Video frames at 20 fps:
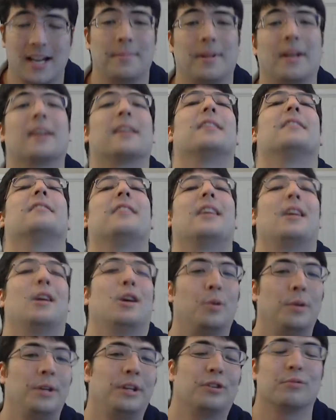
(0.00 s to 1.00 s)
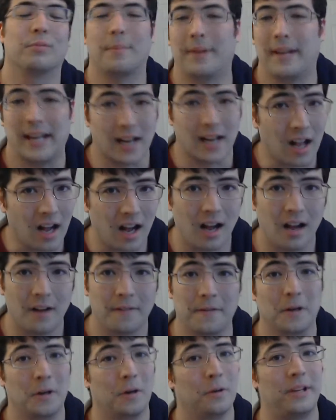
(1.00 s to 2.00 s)
I'm not going to say, oh, he's ripping it
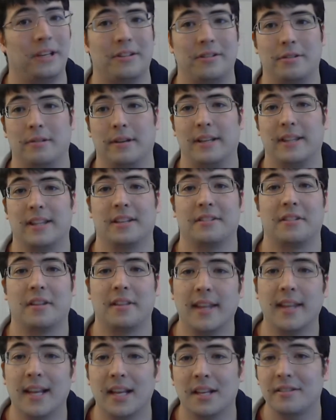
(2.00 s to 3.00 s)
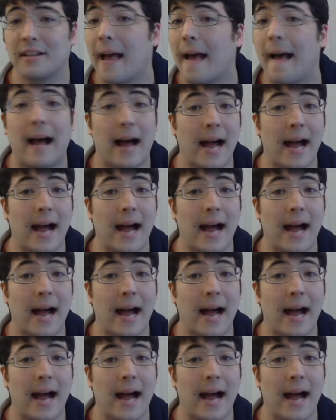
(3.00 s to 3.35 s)
off, or oh, he's doing this and this.